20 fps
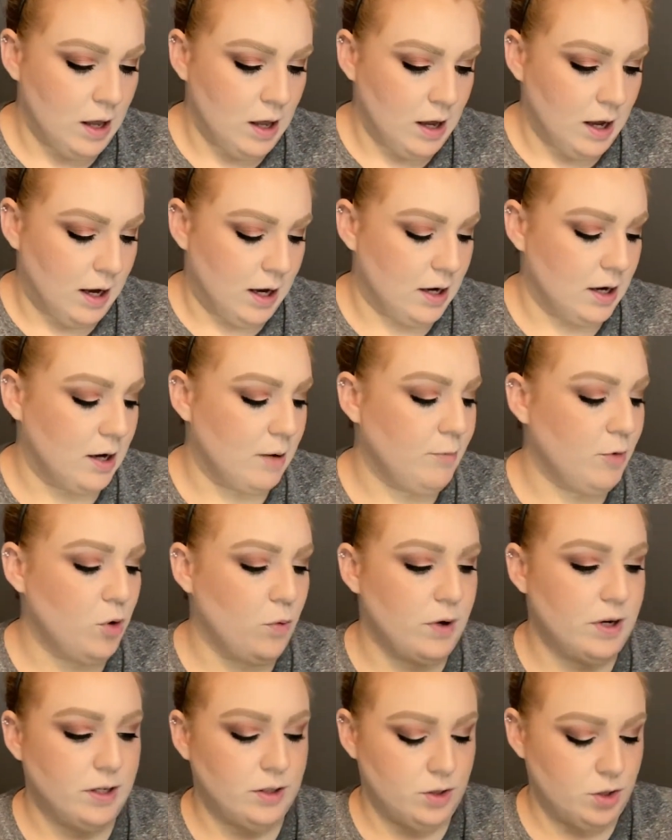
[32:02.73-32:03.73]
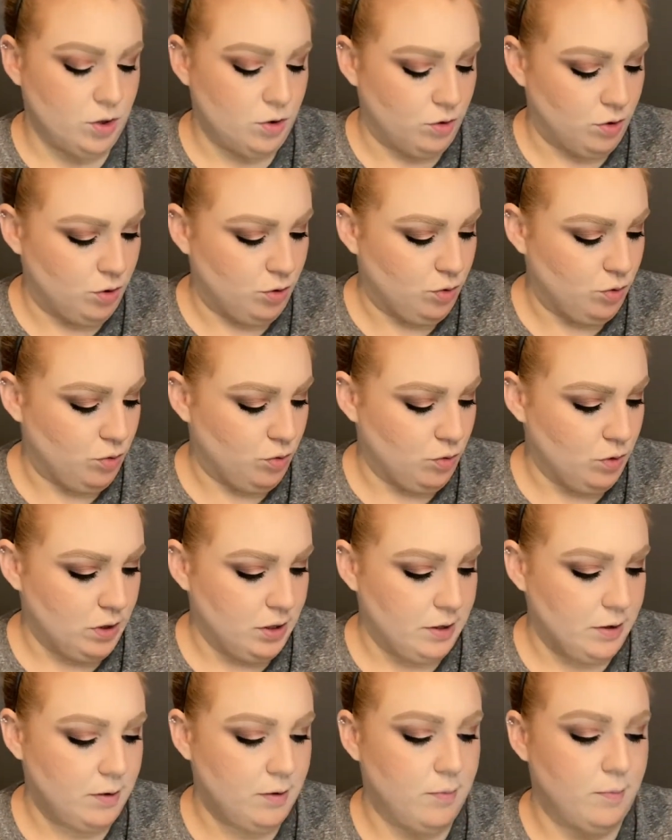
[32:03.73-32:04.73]
And I'm going to
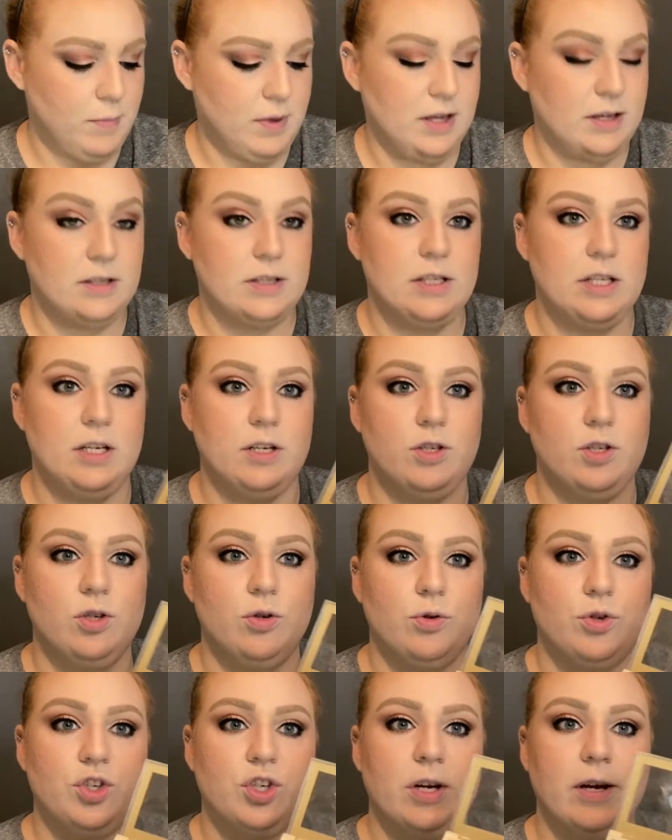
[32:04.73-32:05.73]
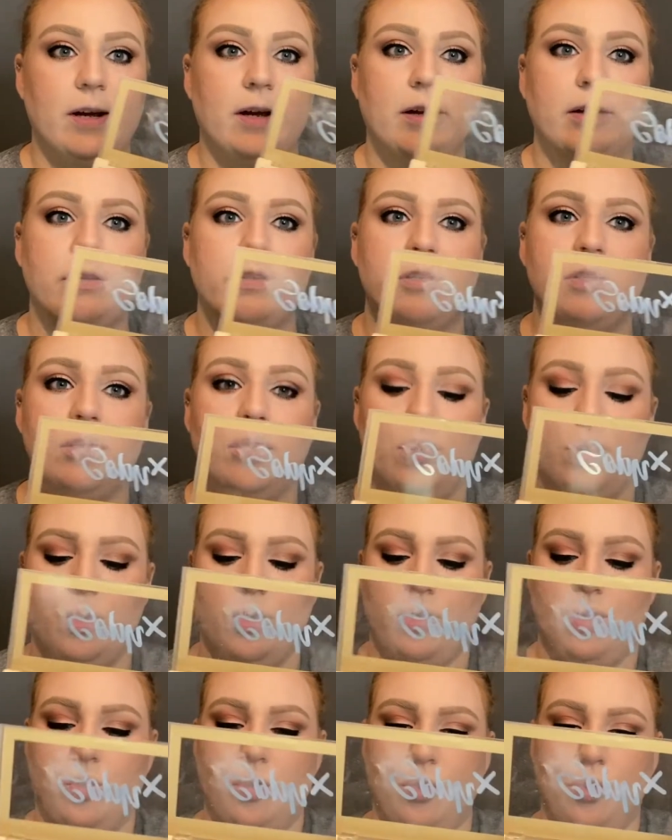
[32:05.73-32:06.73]
mix these two shades
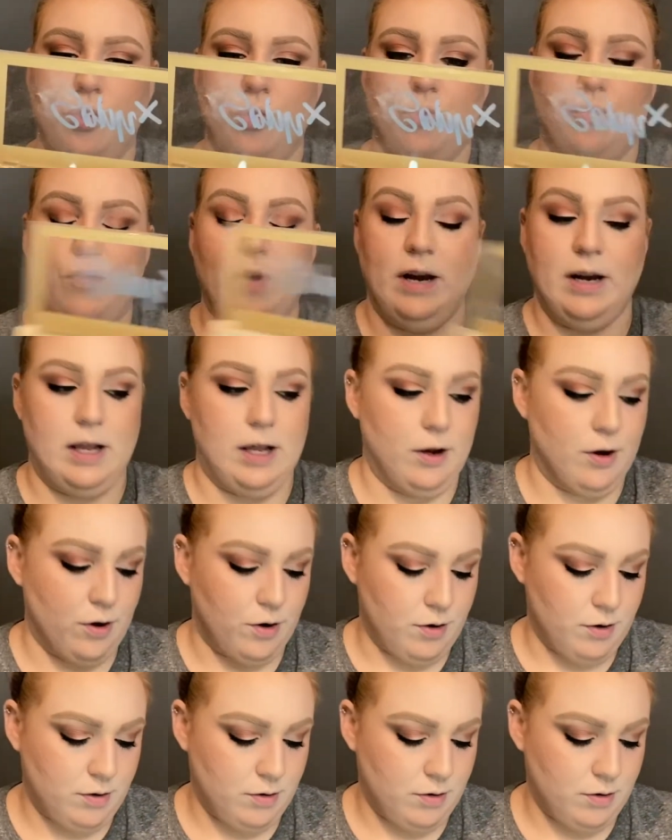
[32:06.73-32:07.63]
right here.